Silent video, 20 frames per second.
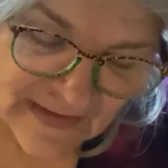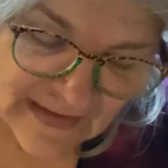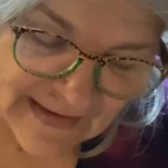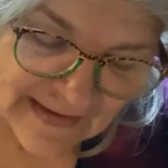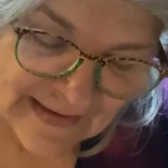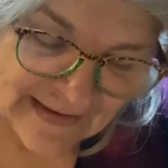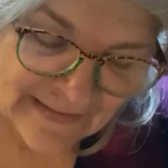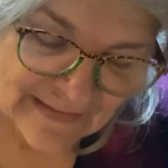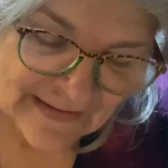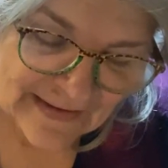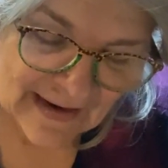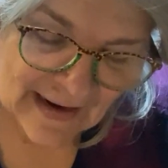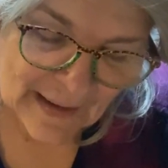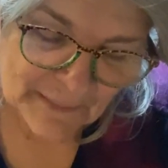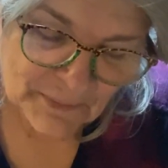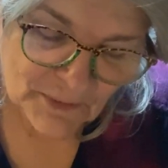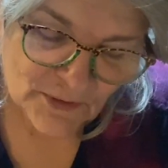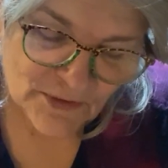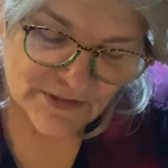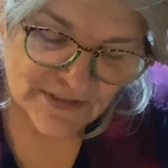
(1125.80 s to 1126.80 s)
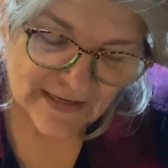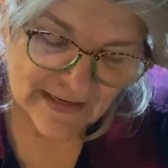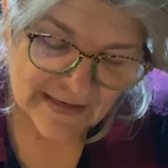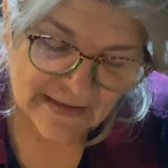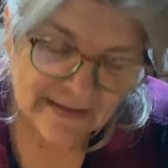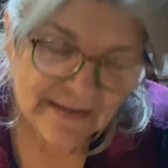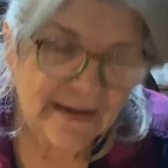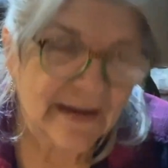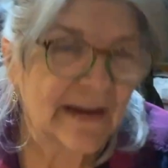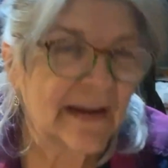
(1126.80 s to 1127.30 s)
And then I
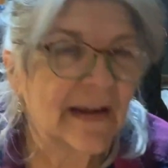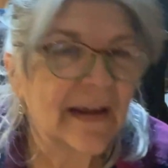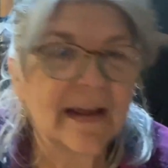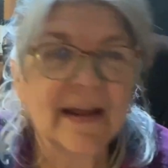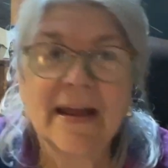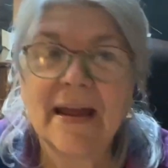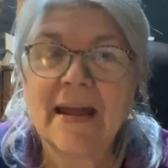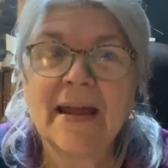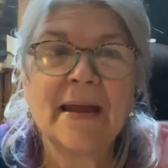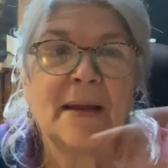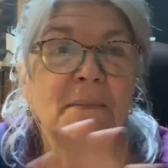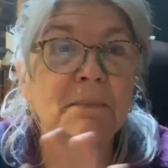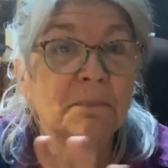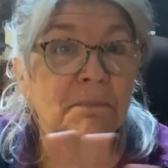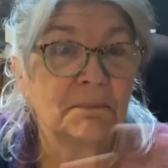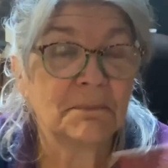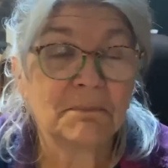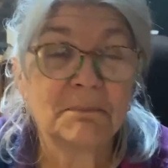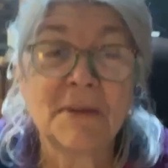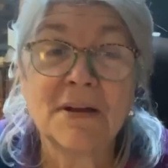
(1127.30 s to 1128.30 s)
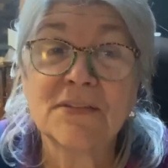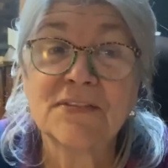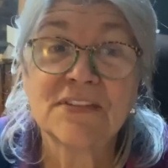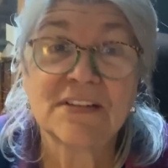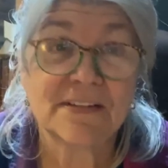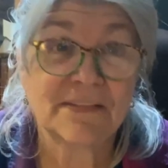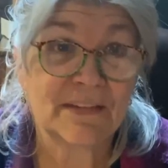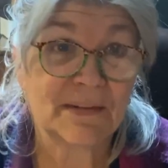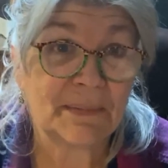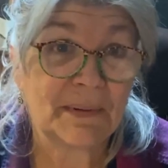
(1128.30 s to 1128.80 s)
proceeded, and most
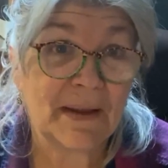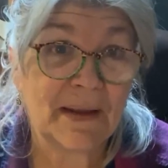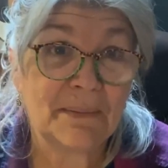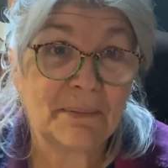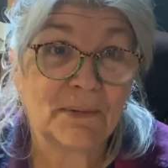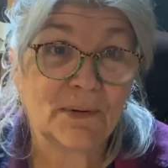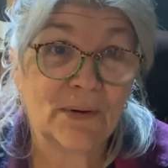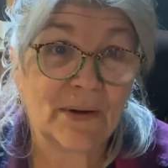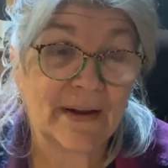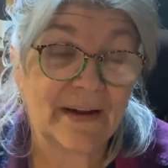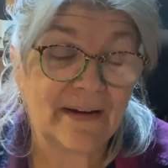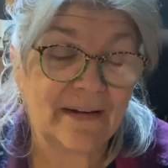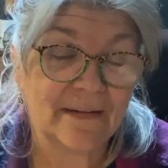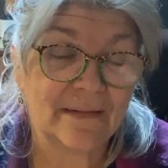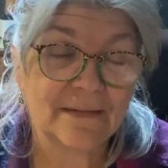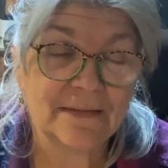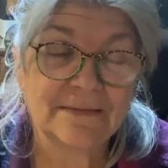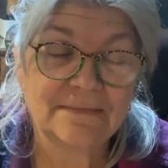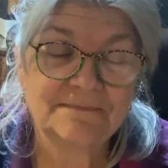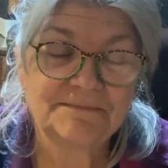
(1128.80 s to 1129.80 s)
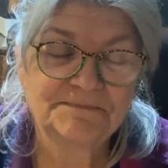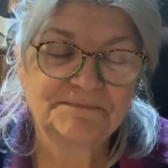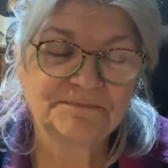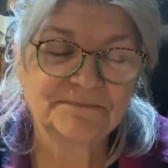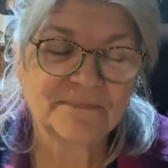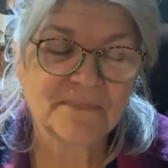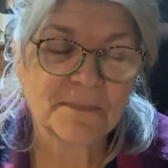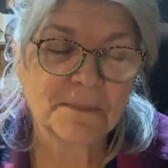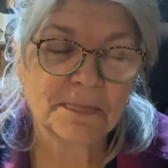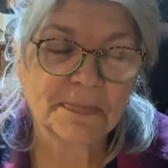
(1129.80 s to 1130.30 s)
of the people here
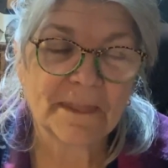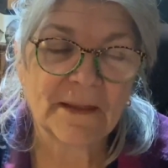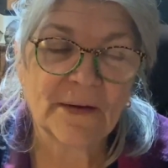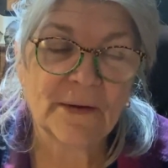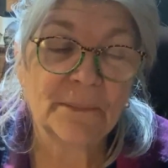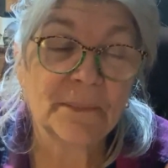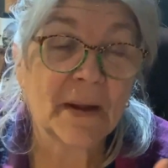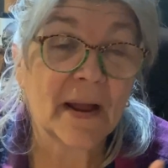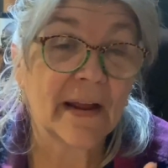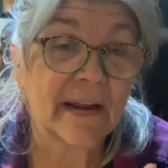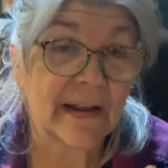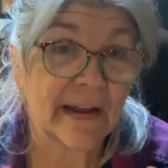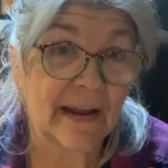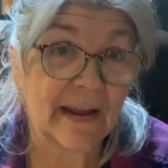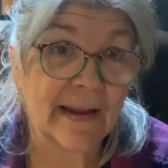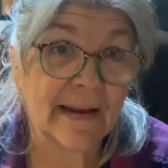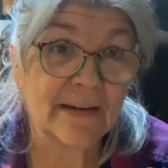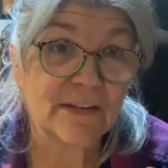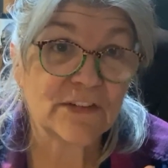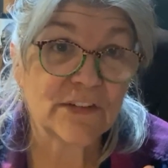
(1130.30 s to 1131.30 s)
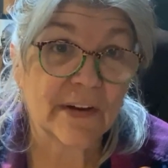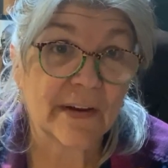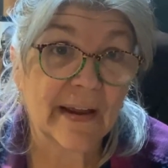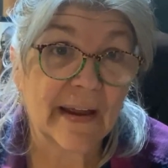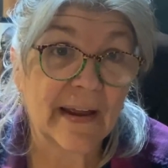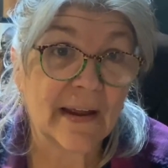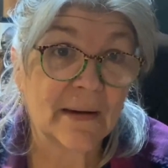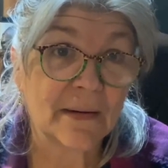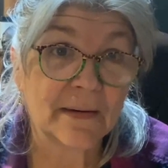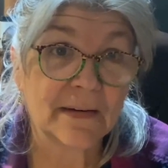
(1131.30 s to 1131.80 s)
are my age,
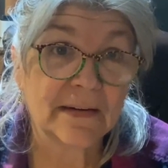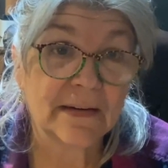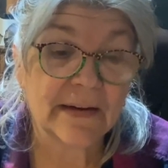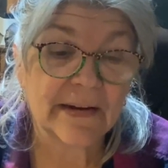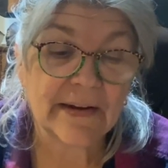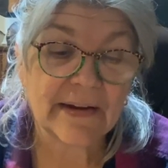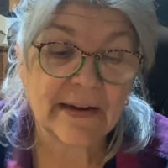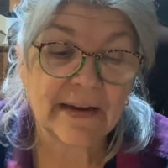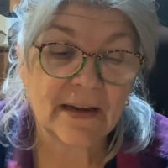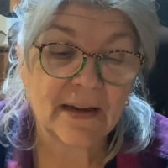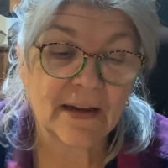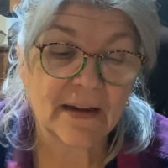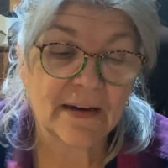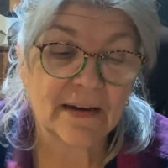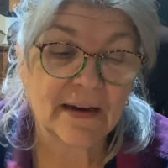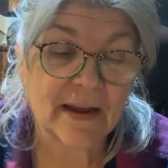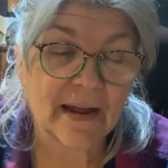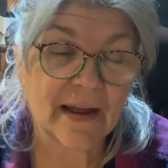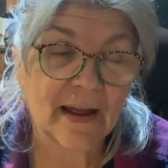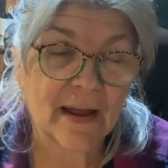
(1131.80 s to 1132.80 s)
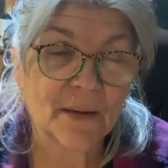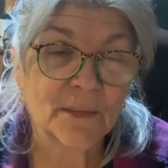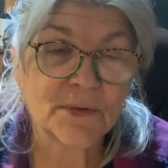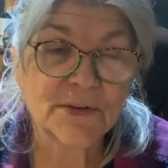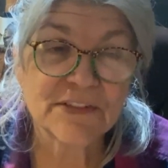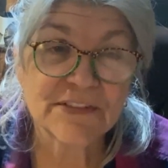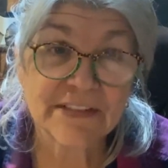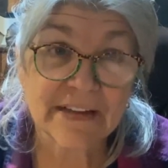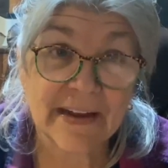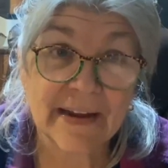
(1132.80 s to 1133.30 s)
and I
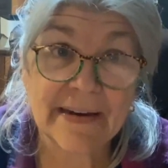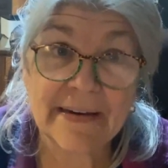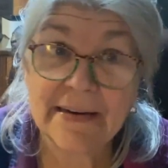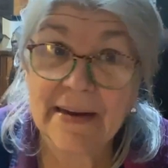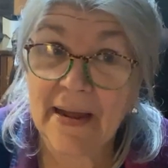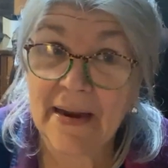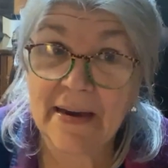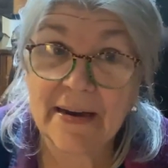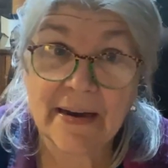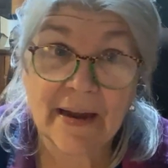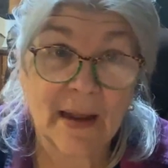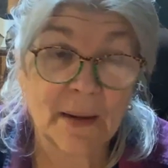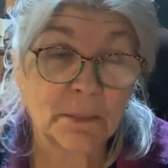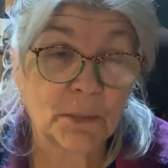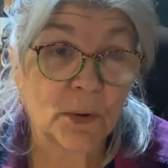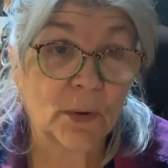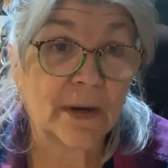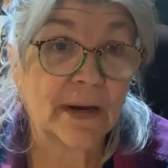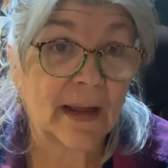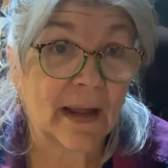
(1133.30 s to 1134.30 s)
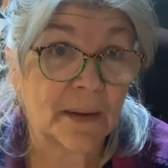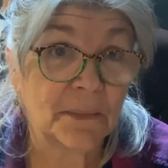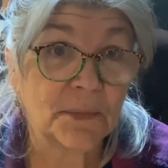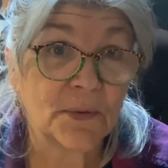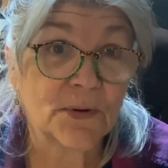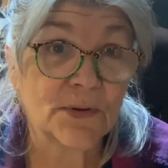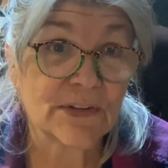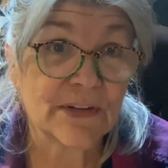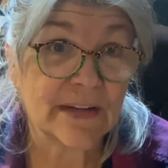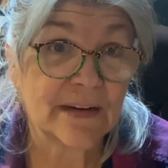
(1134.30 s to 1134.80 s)
would say
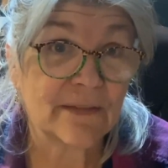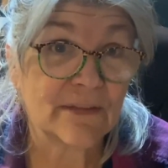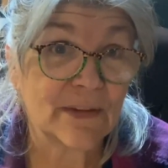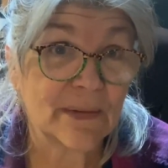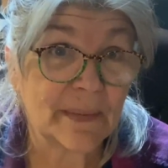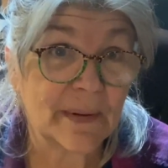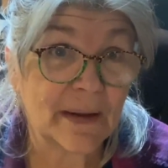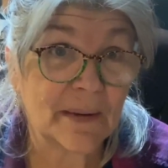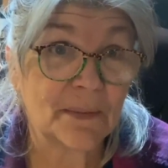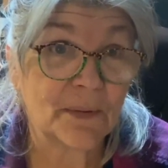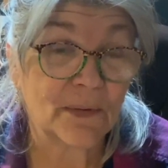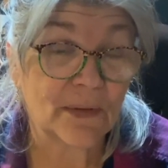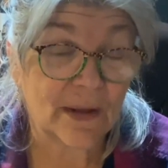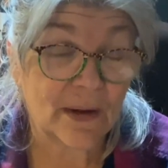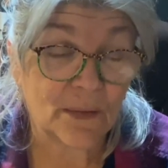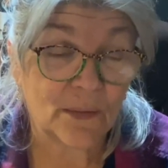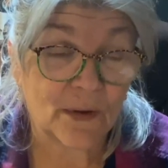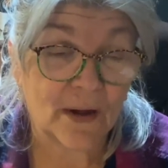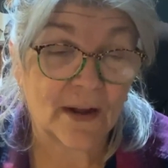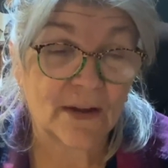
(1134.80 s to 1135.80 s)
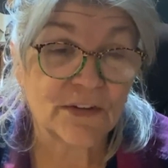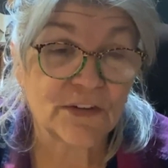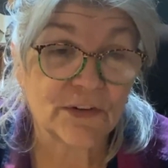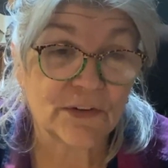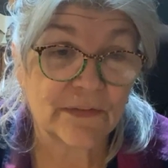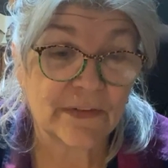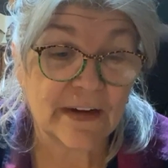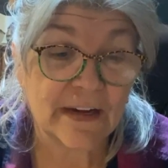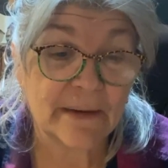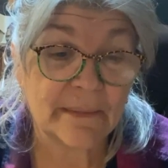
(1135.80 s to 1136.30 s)
99.9% of the people that watch are
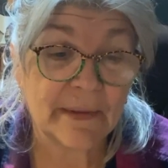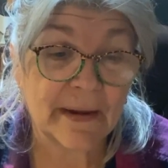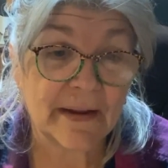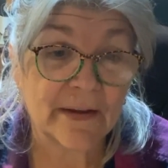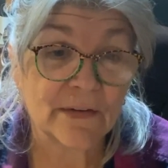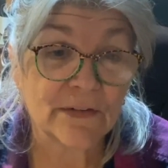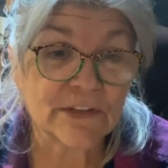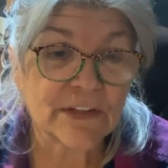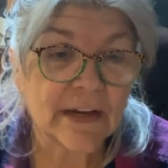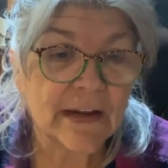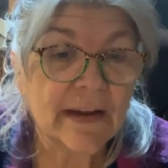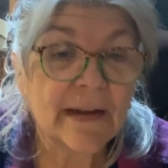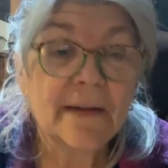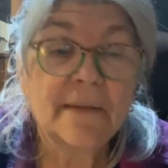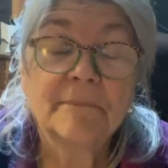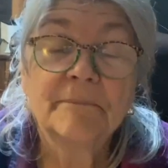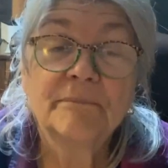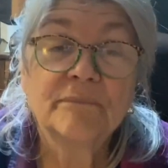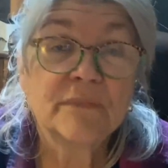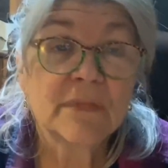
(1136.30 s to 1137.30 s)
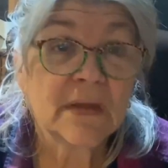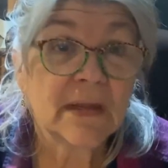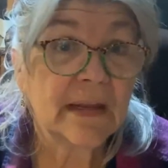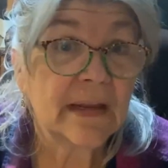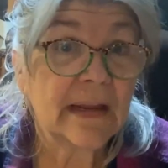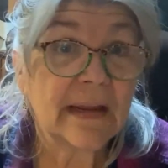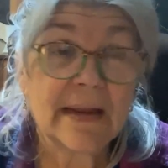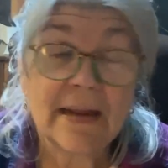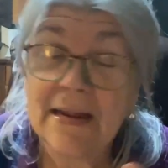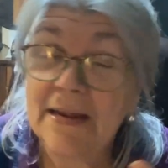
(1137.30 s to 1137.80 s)
females.
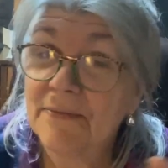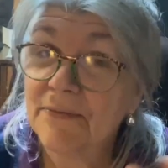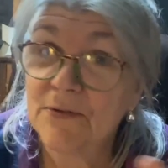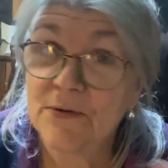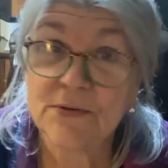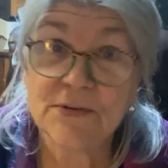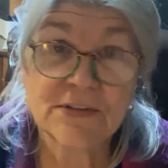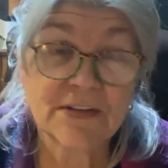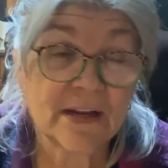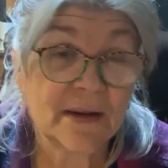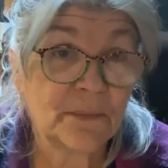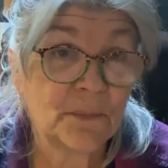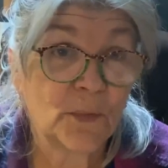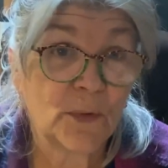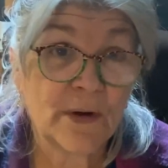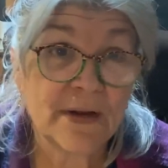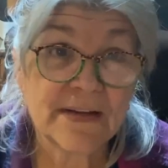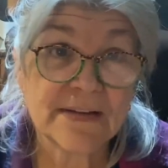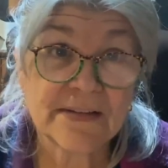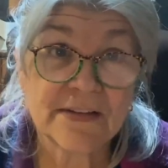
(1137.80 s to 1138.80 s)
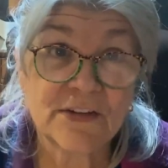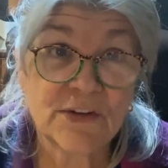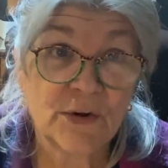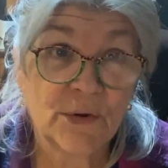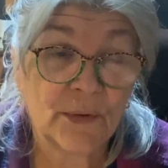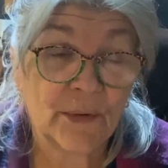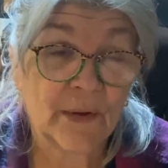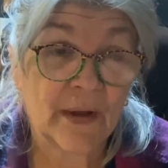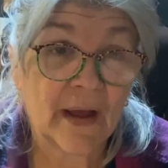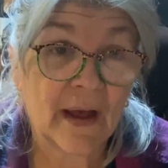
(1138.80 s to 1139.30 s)
If for some reason
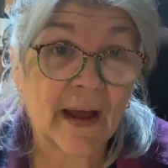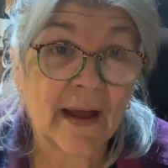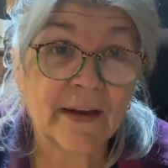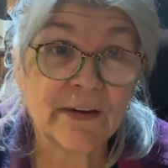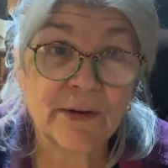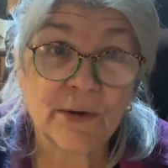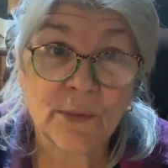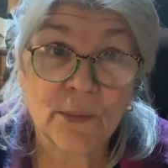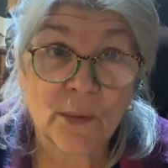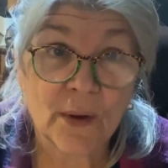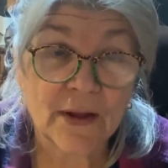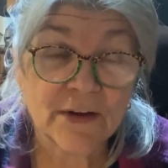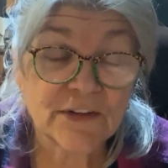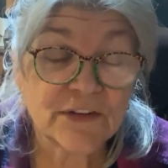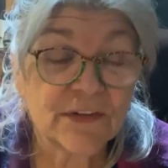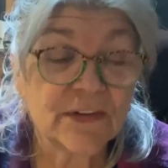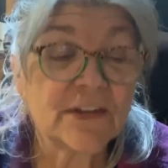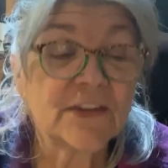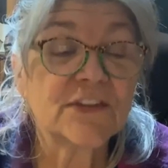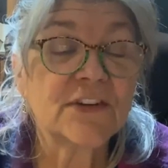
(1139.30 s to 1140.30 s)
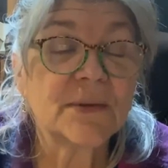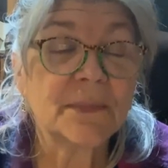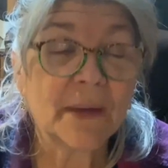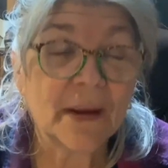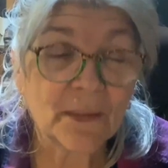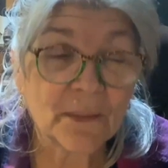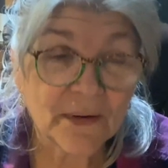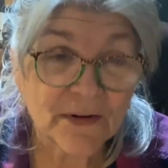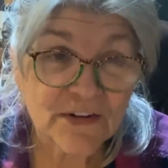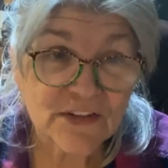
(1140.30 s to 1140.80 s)
you're a guy and you're watching this, you may
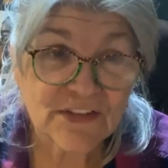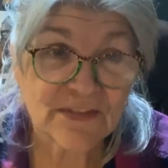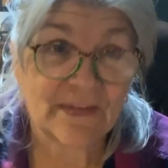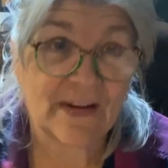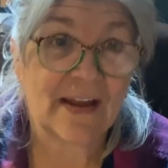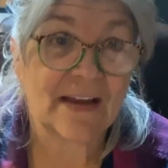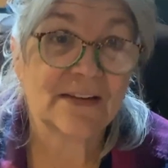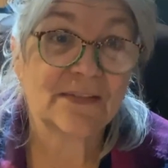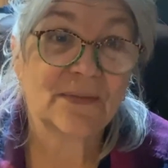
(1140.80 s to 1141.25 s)
want to just fast